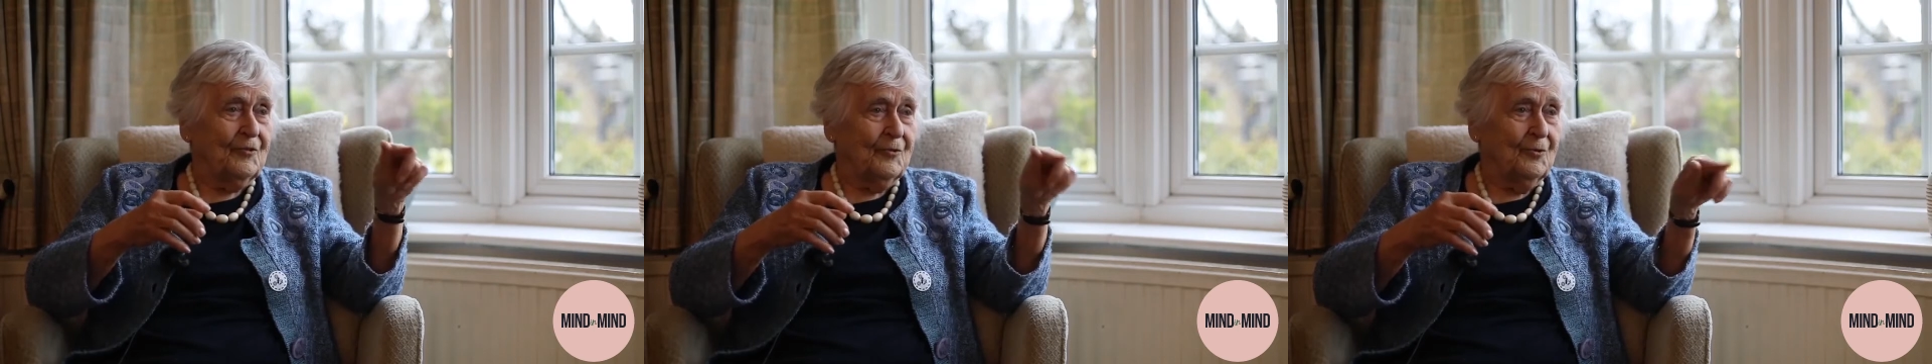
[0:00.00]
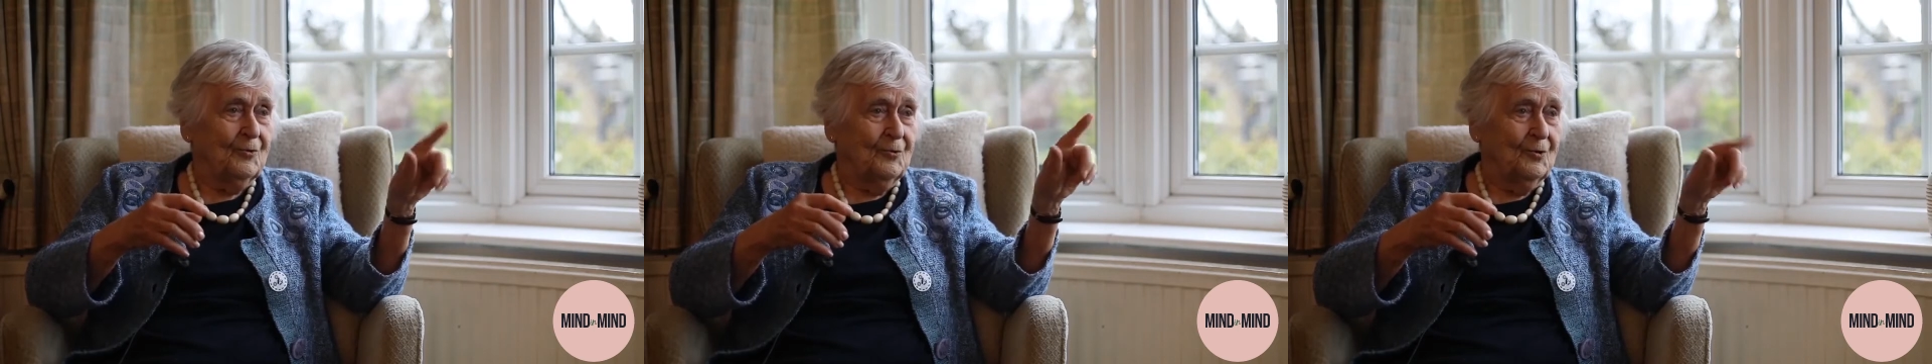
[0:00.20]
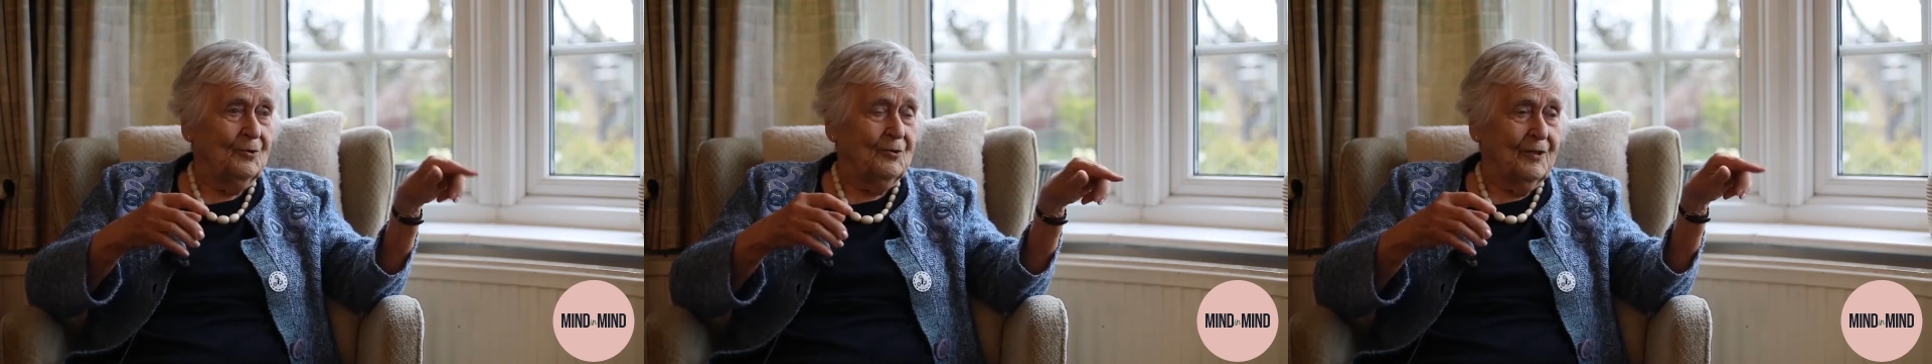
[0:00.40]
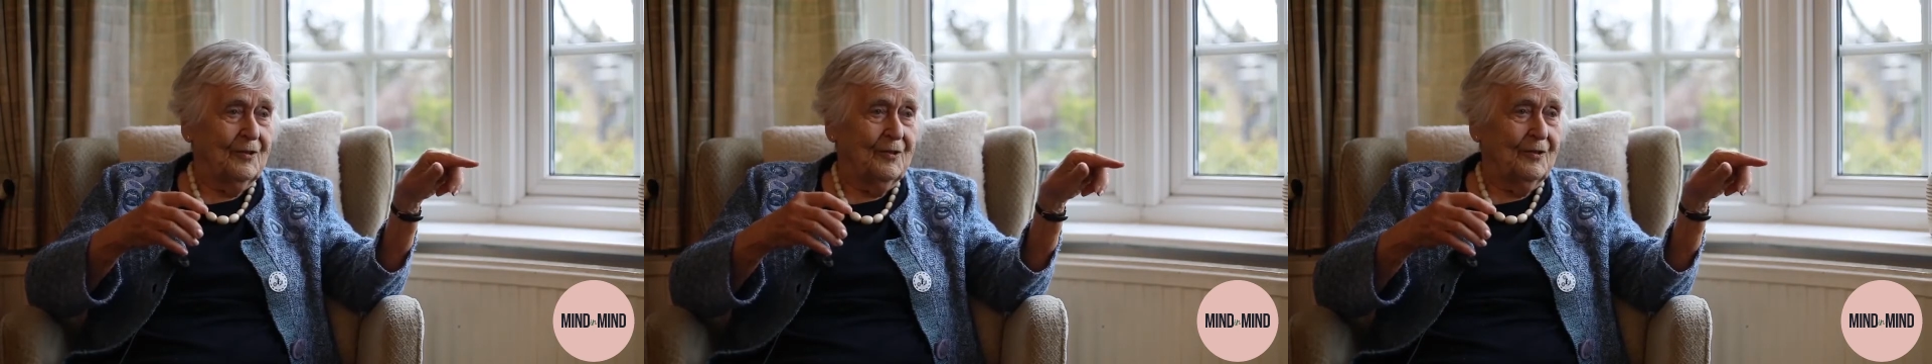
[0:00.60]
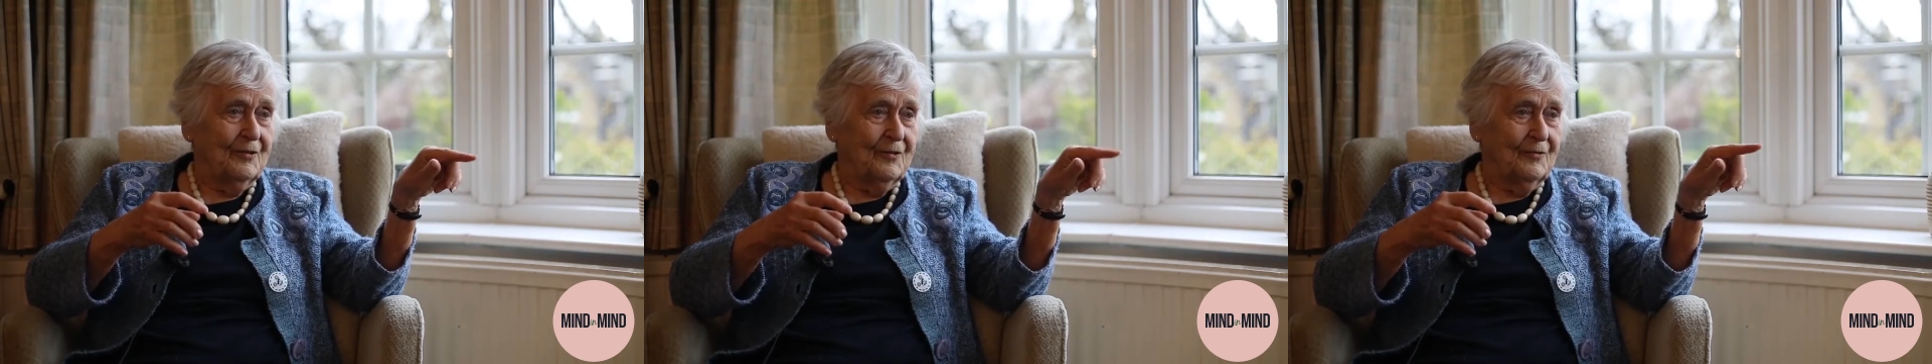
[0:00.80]
each school,
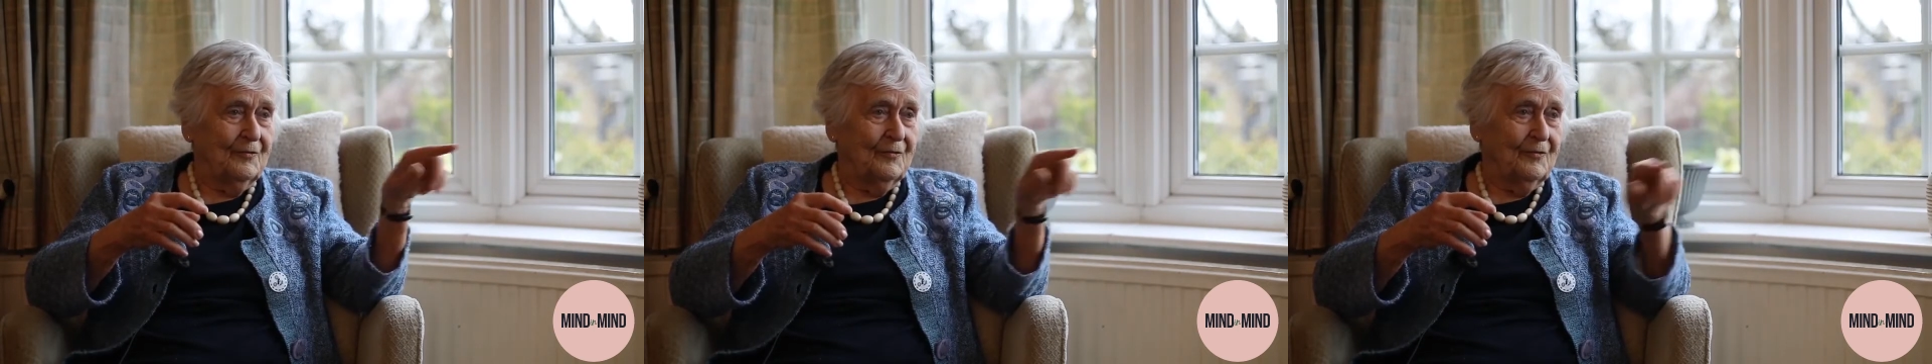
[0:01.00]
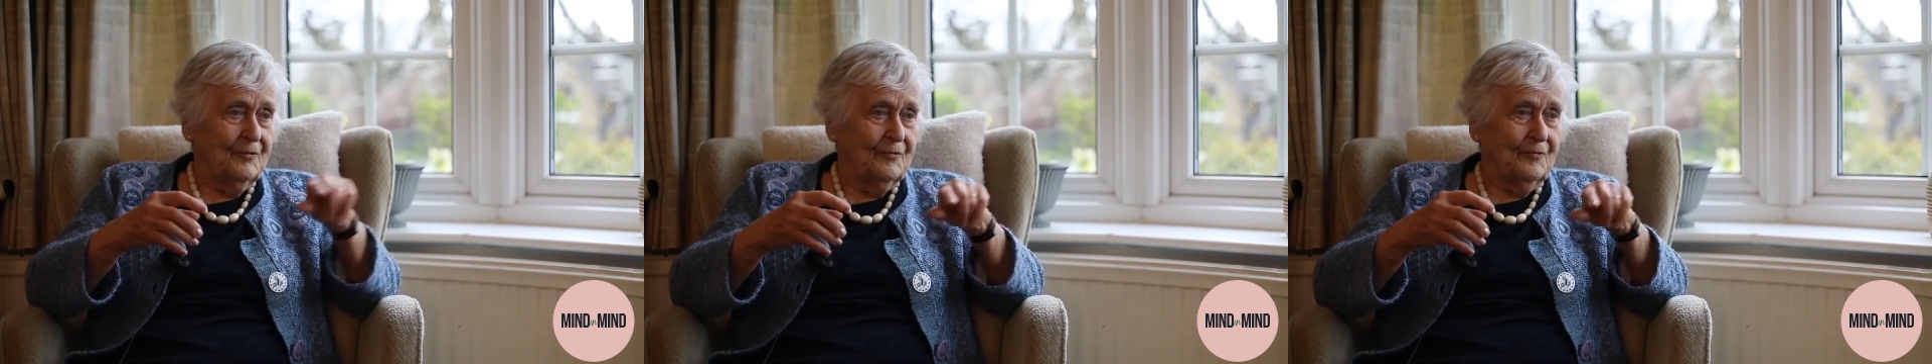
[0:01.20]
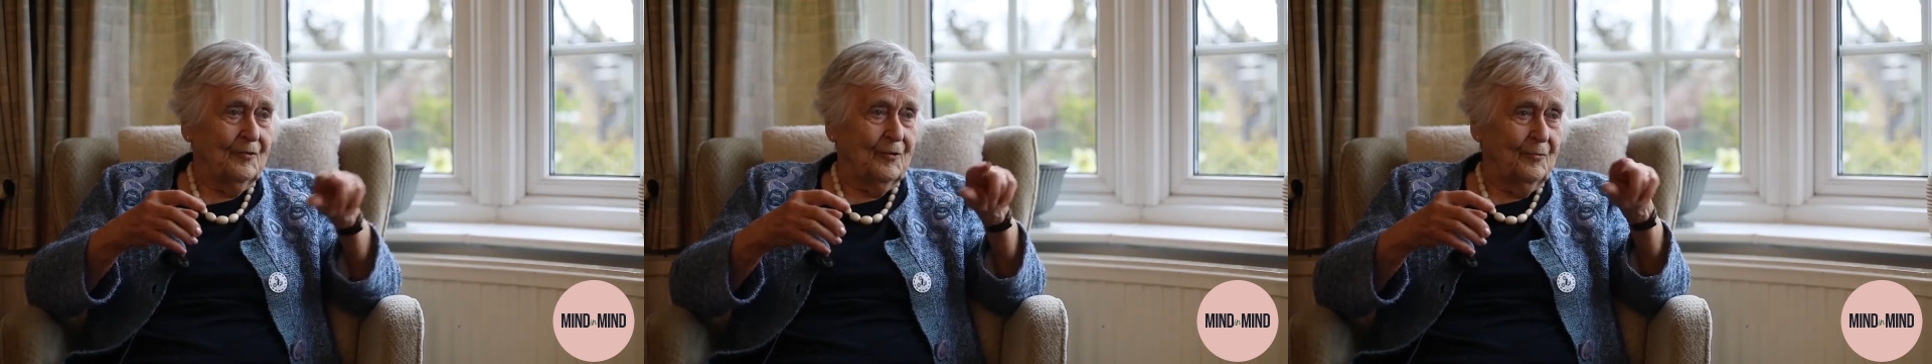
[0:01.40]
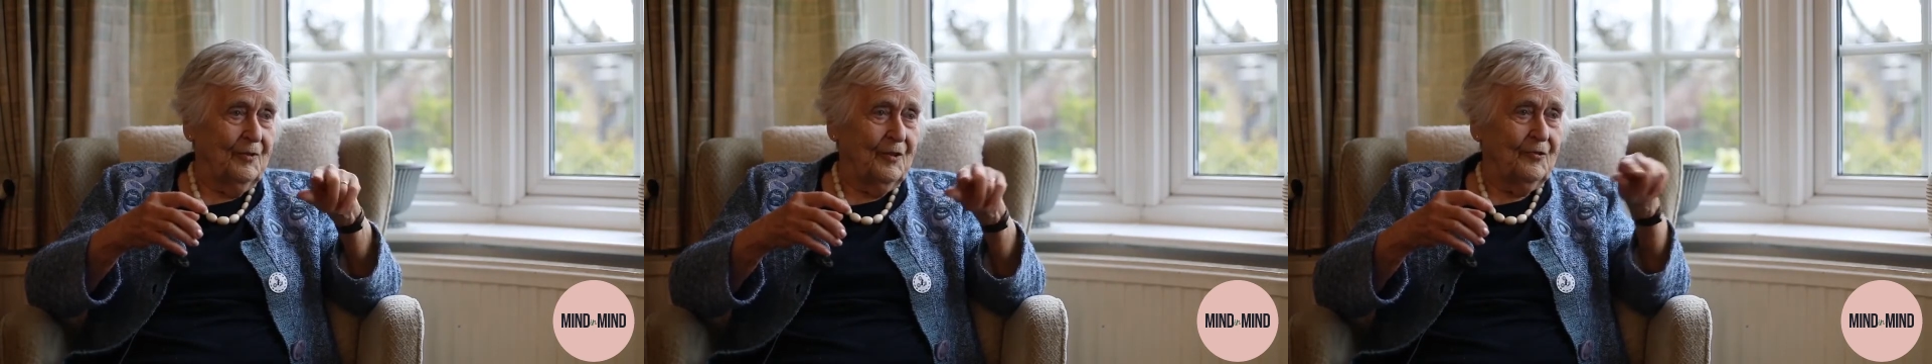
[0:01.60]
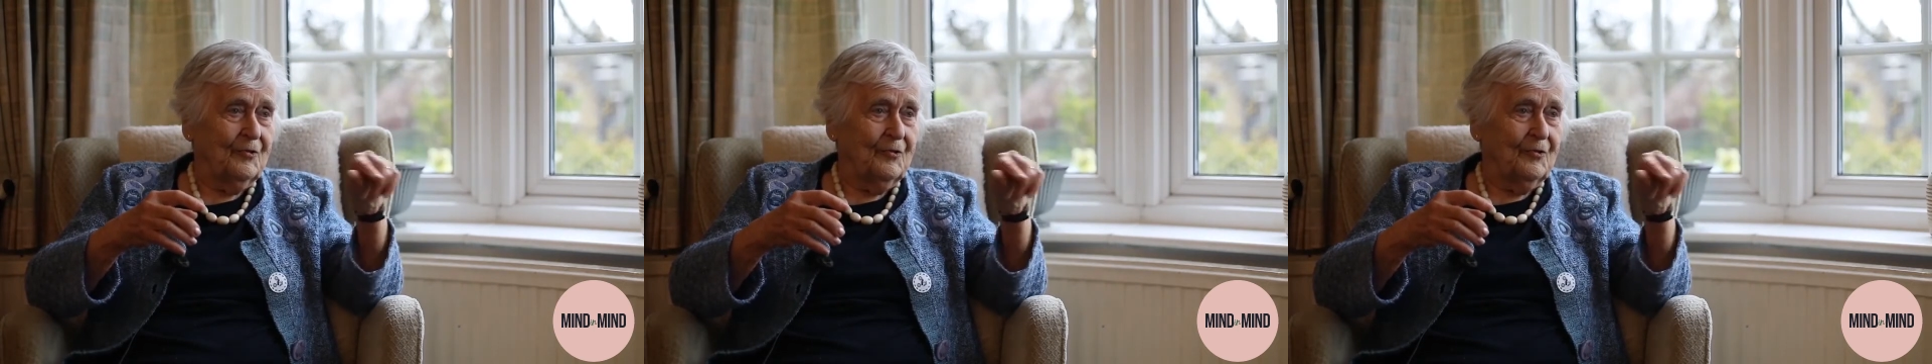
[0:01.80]
from